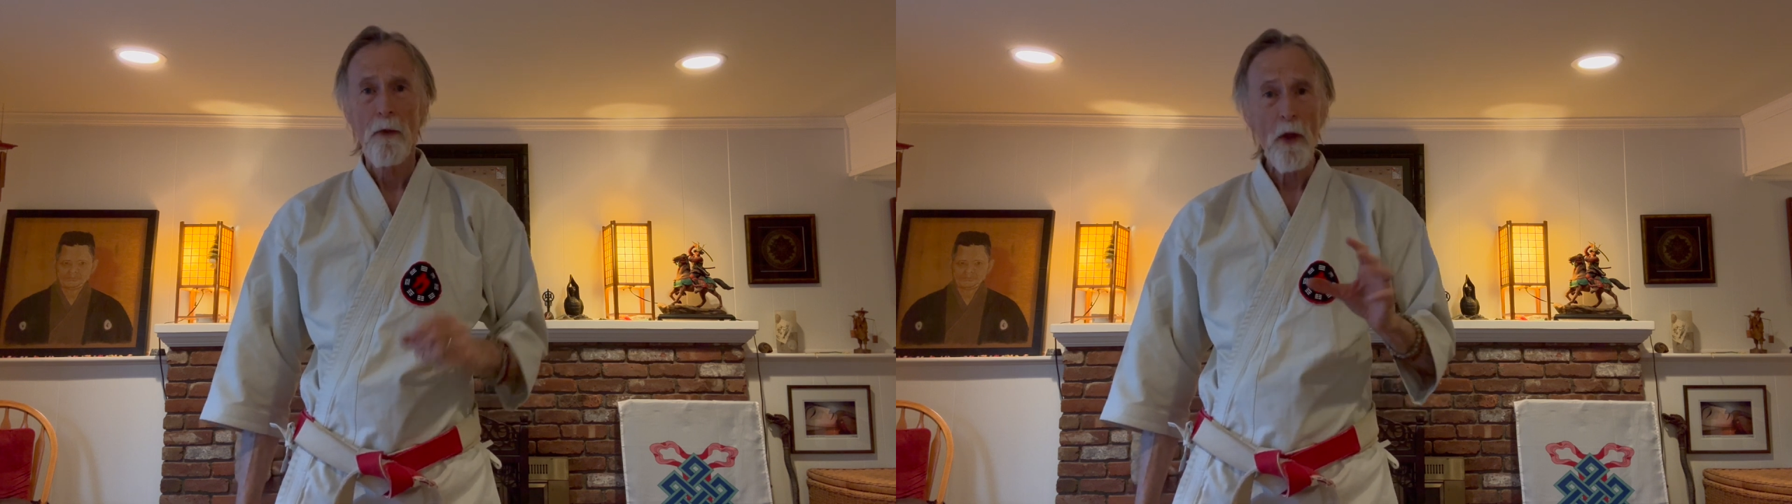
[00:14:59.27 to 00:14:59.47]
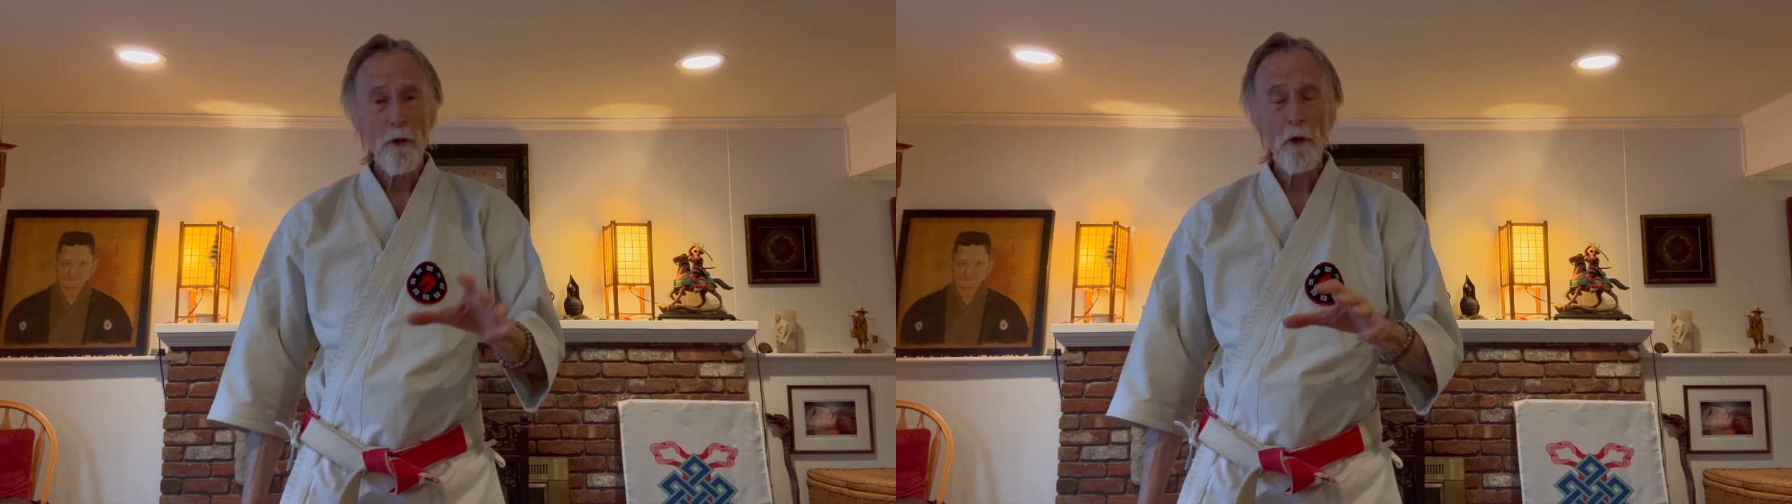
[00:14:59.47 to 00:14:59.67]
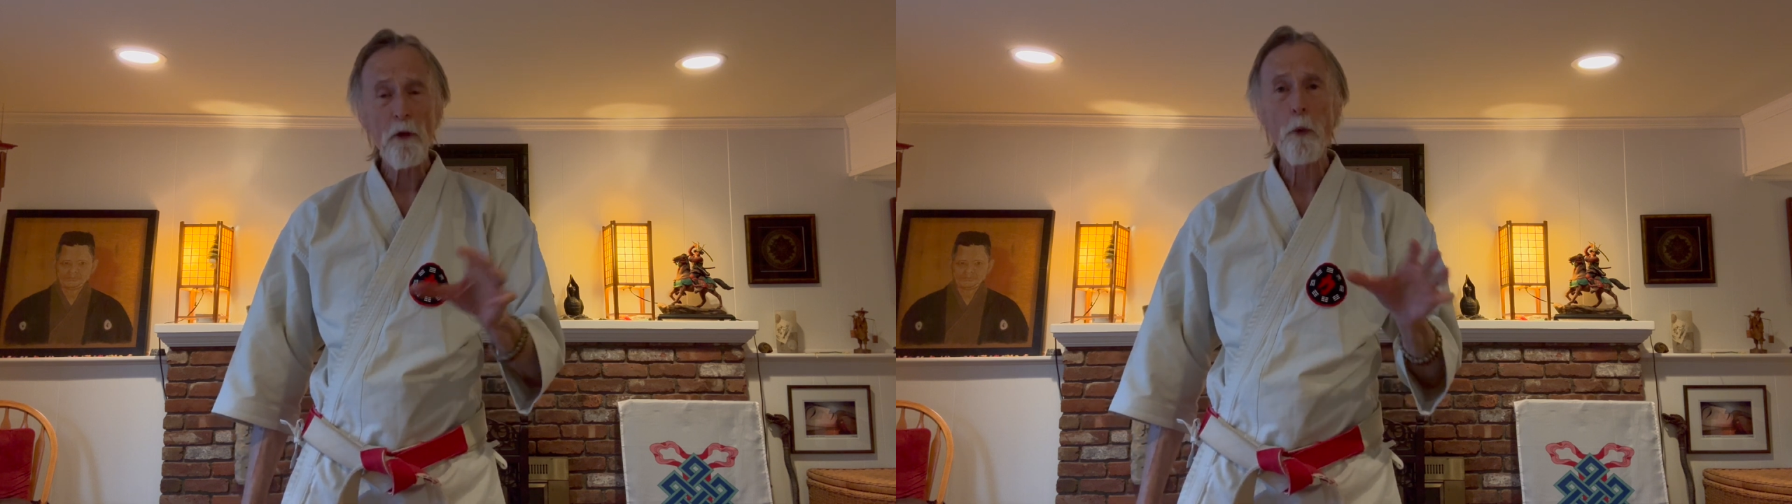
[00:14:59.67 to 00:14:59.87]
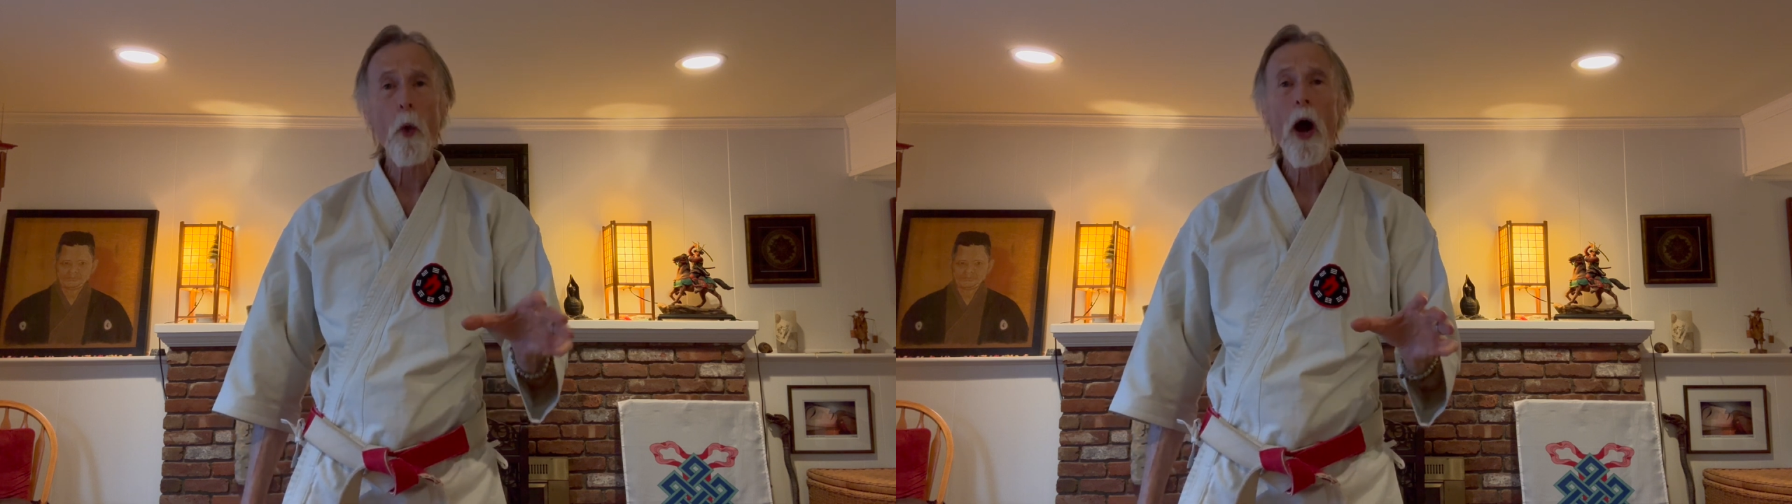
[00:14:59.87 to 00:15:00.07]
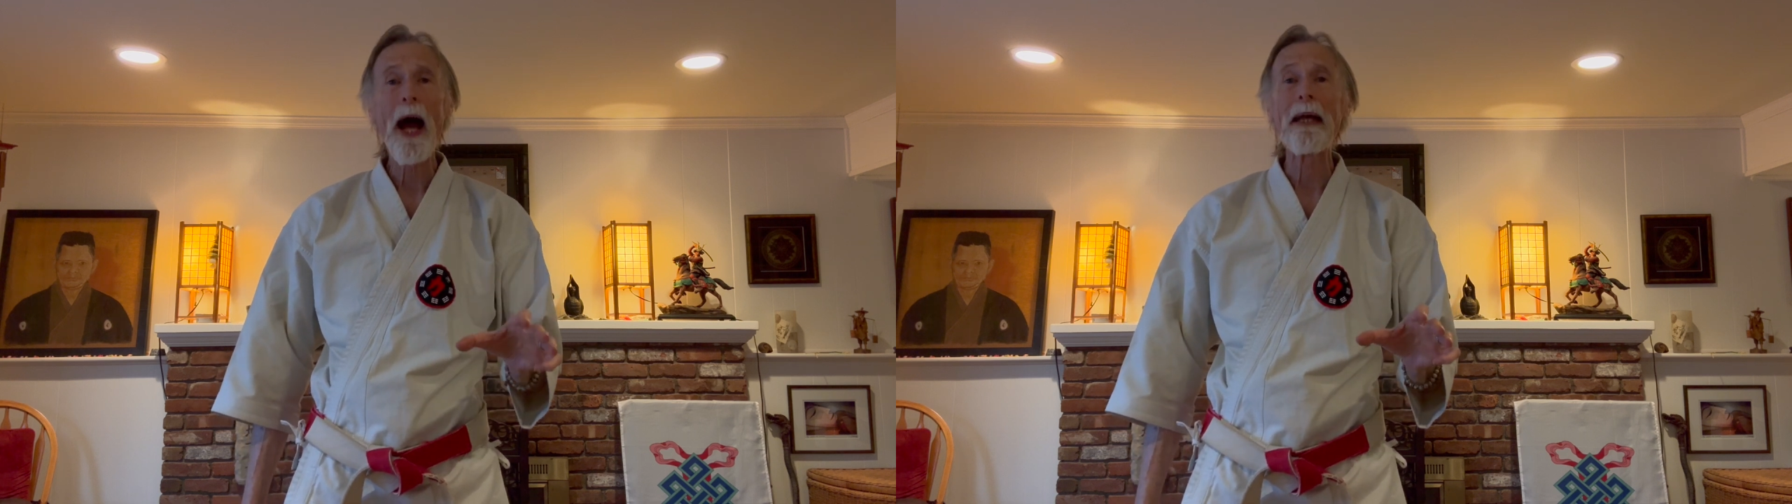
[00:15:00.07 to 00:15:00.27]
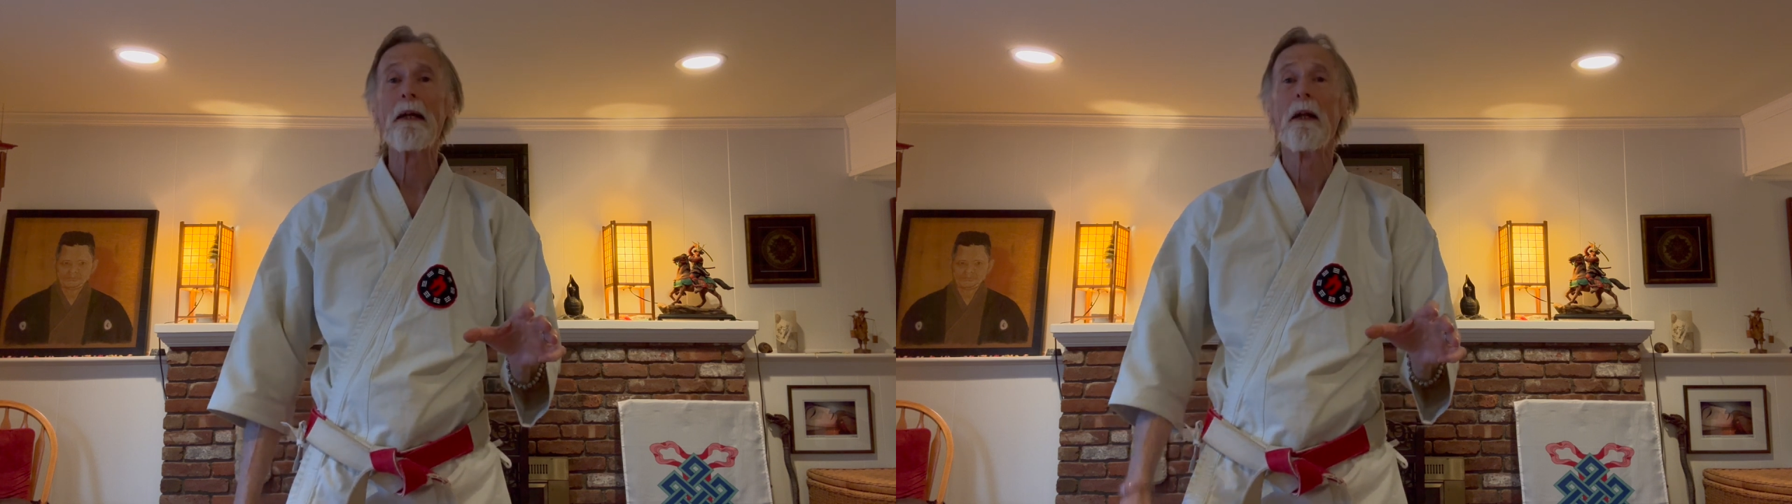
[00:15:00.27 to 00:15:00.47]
This is why